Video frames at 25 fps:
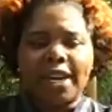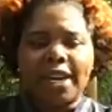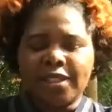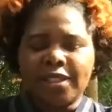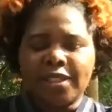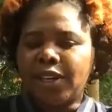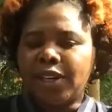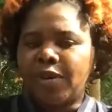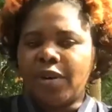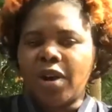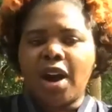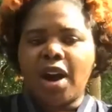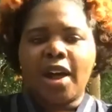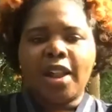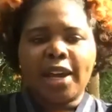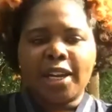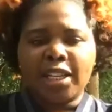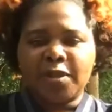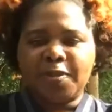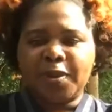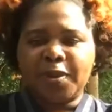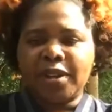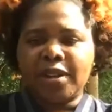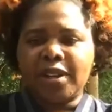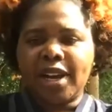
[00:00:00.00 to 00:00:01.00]
they were all
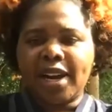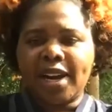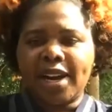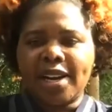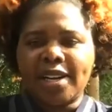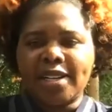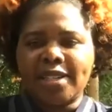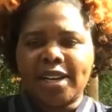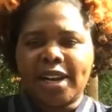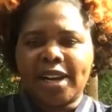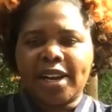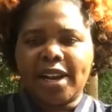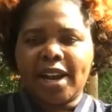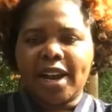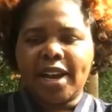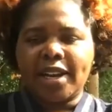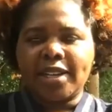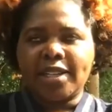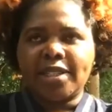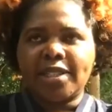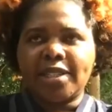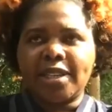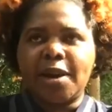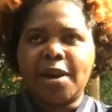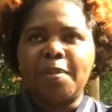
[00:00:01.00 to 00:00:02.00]
hospitalized, and at
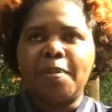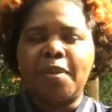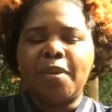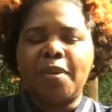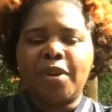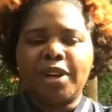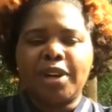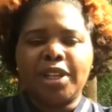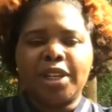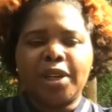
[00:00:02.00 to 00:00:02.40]
some point,